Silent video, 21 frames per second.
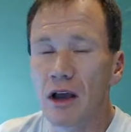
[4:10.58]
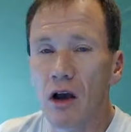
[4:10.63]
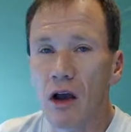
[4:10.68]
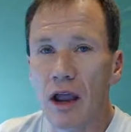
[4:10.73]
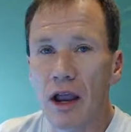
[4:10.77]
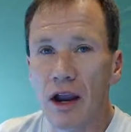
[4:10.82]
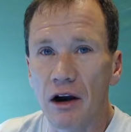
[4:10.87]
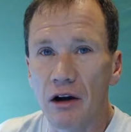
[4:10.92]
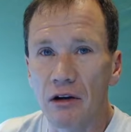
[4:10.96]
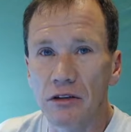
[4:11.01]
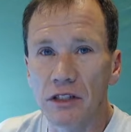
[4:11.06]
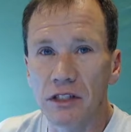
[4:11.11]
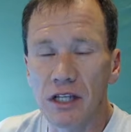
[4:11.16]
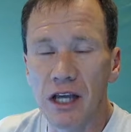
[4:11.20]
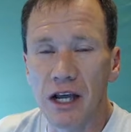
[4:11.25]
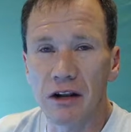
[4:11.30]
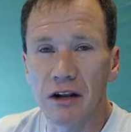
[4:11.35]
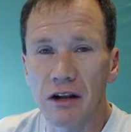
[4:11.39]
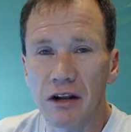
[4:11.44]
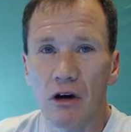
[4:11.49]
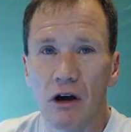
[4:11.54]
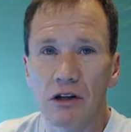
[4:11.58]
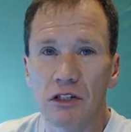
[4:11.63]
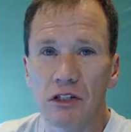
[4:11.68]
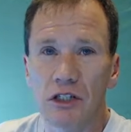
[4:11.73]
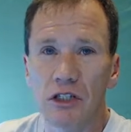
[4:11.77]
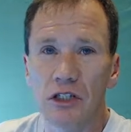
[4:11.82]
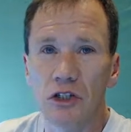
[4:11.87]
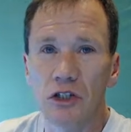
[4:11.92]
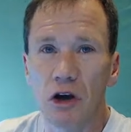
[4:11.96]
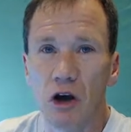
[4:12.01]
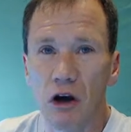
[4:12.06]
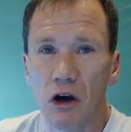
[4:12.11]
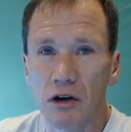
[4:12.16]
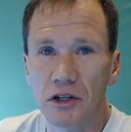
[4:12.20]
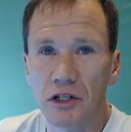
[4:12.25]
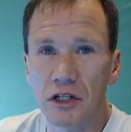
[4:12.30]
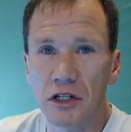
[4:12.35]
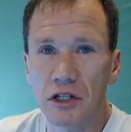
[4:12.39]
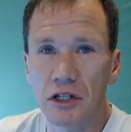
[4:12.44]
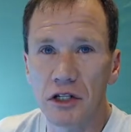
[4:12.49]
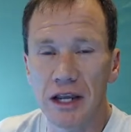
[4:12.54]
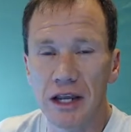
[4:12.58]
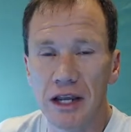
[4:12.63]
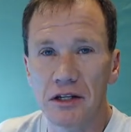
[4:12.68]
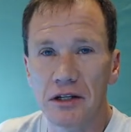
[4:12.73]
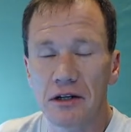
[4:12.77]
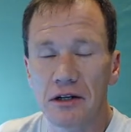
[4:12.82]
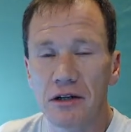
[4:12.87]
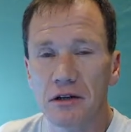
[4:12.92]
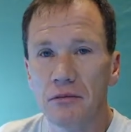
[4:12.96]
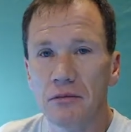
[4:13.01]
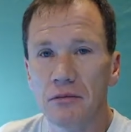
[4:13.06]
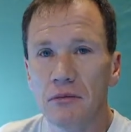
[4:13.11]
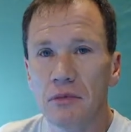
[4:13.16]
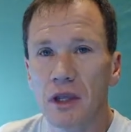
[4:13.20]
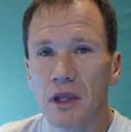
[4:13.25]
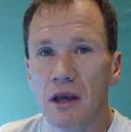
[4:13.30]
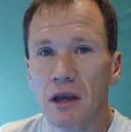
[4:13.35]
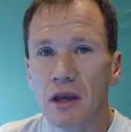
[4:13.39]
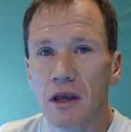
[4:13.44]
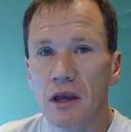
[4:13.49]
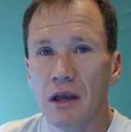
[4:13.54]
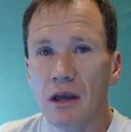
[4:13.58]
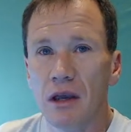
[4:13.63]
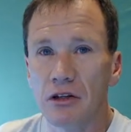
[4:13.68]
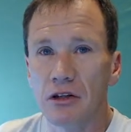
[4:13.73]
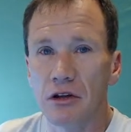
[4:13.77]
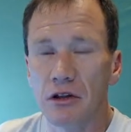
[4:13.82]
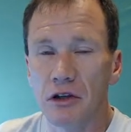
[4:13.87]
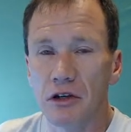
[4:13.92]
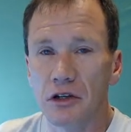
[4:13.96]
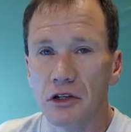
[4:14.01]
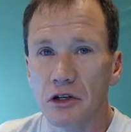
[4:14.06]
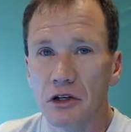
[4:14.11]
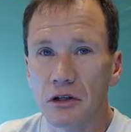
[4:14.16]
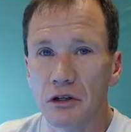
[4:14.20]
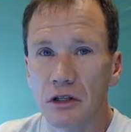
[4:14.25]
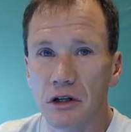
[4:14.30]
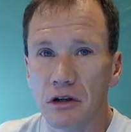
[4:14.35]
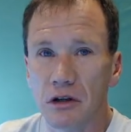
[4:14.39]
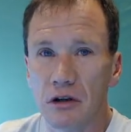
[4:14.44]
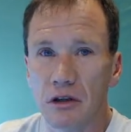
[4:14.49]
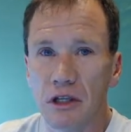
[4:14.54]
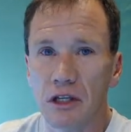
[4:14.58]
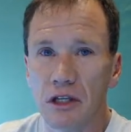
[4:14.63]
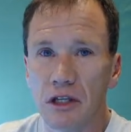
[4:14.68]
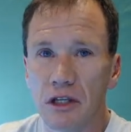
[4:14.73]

err on the side of caution, talk to your agent, make sure that you're clear on this.